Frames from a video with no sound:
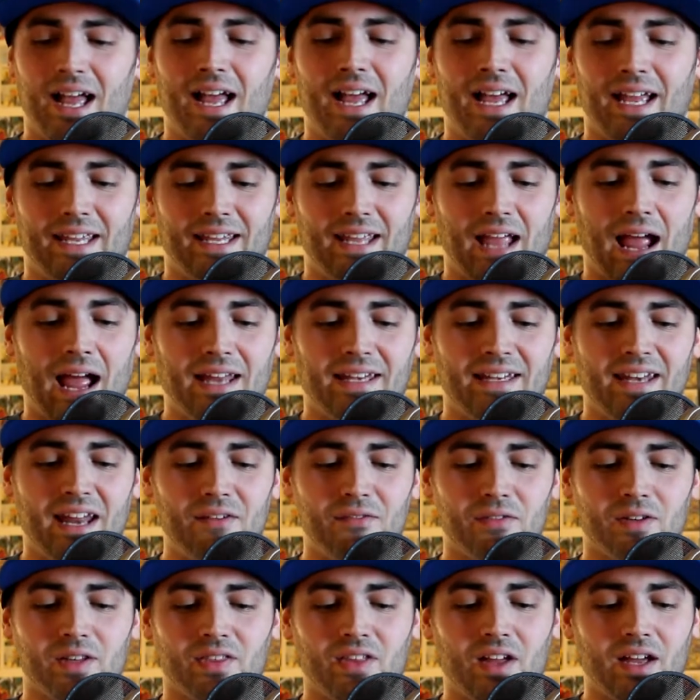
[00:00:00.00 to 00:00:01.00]
I, I
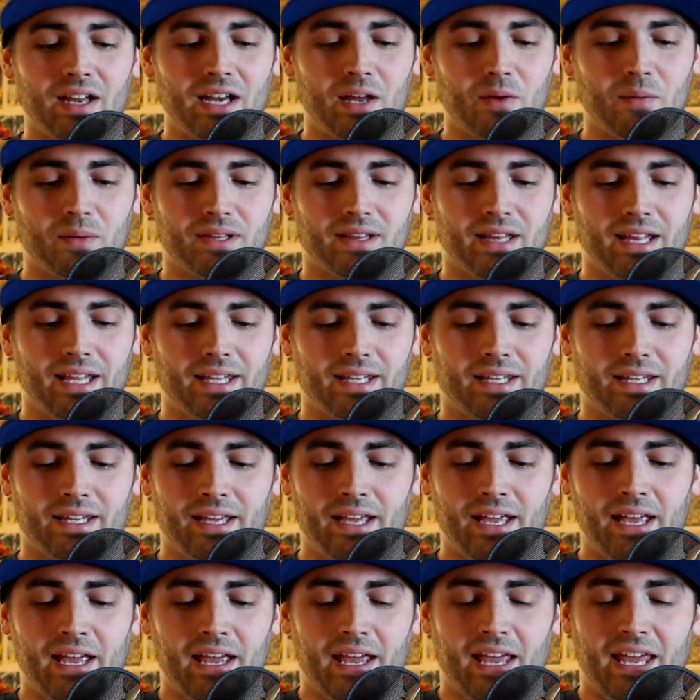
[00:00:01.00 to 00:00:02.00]
never thought I would like
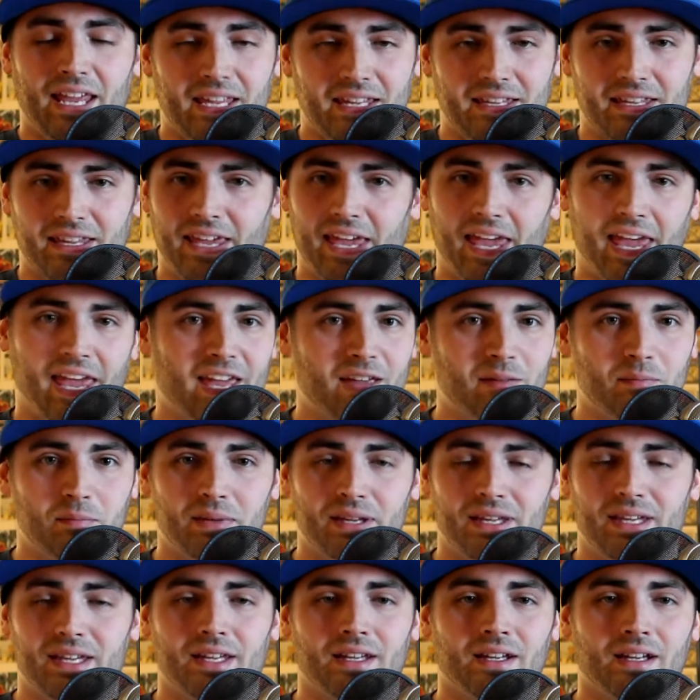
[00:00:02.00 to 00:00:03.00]
a
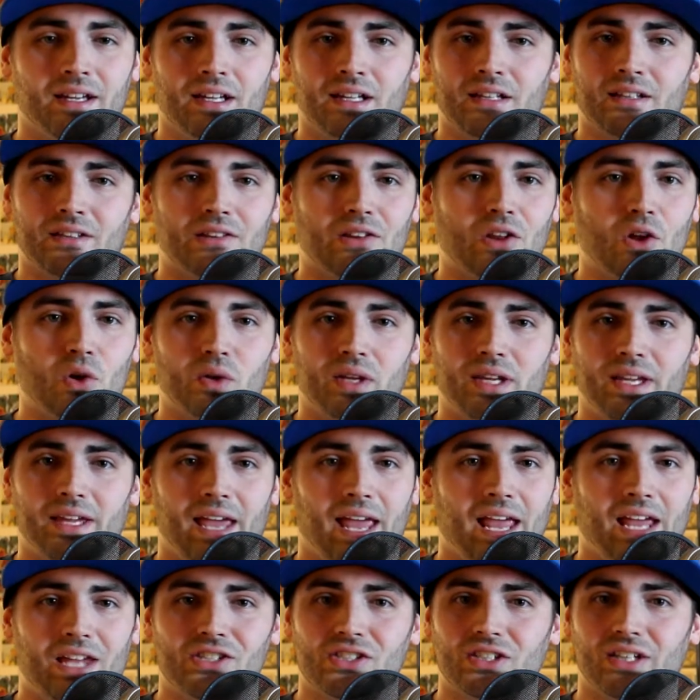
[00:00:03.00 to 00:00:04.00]
campy Loki
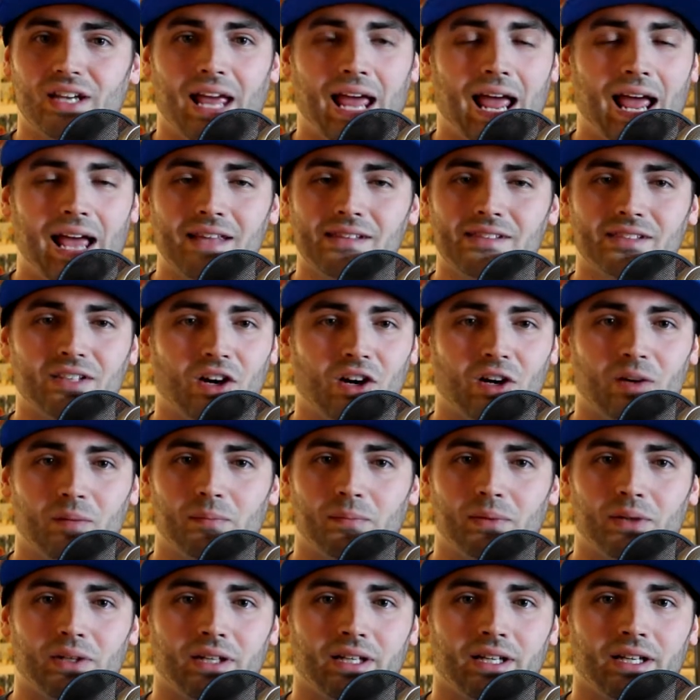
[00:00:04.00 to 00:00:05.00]
Agent at
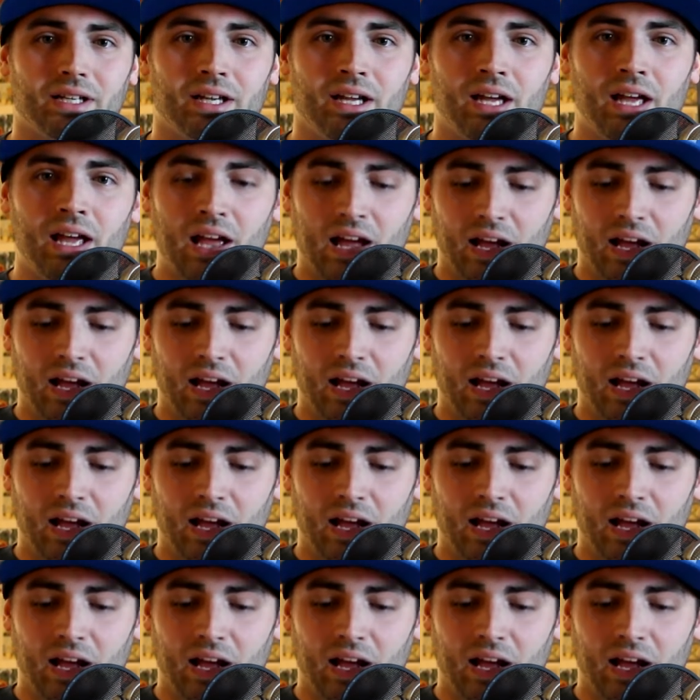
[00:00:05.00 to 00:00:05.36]
Asgard book.